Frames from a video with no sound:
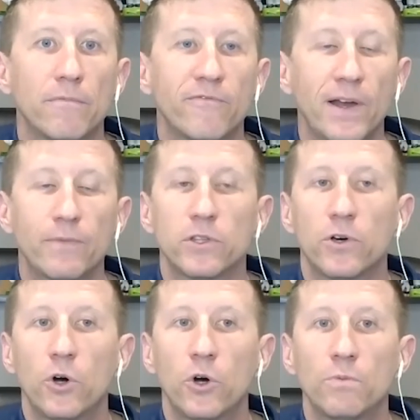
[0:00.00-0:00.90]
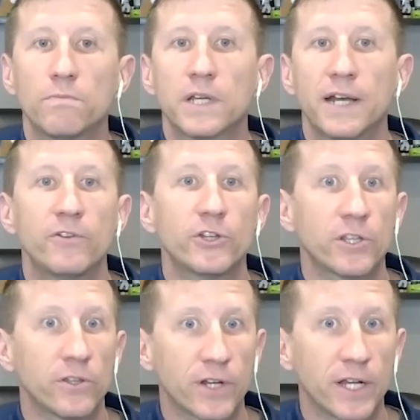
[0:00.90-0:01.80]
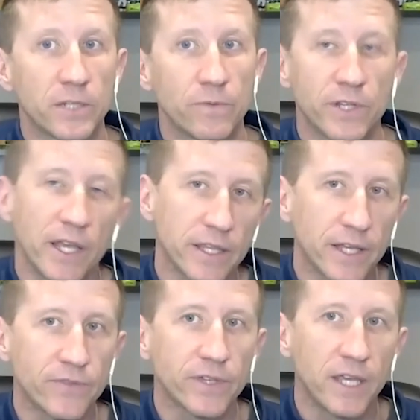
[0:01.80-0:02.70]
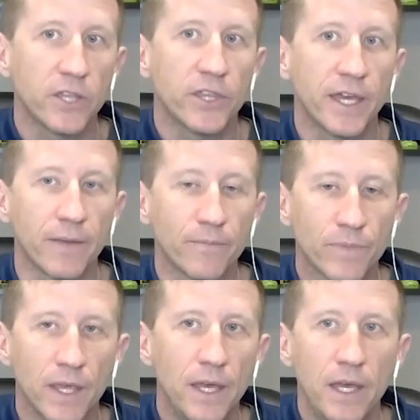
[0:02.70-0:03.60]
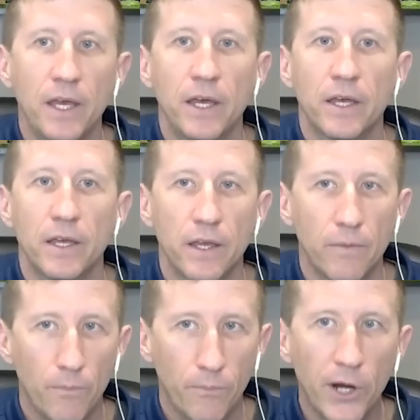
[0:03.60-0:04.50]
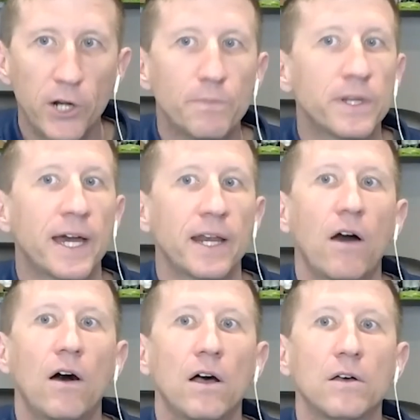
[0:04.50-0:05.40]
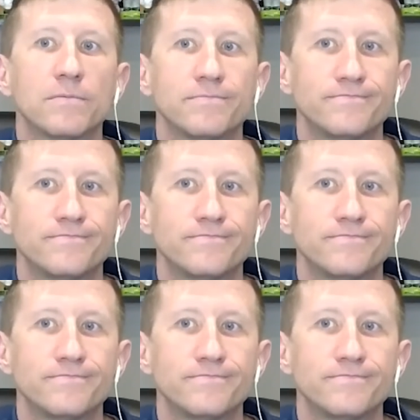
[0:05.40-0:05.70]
fiber to the home coverage to their customers. I think that's the key thing. Part, but not all. Do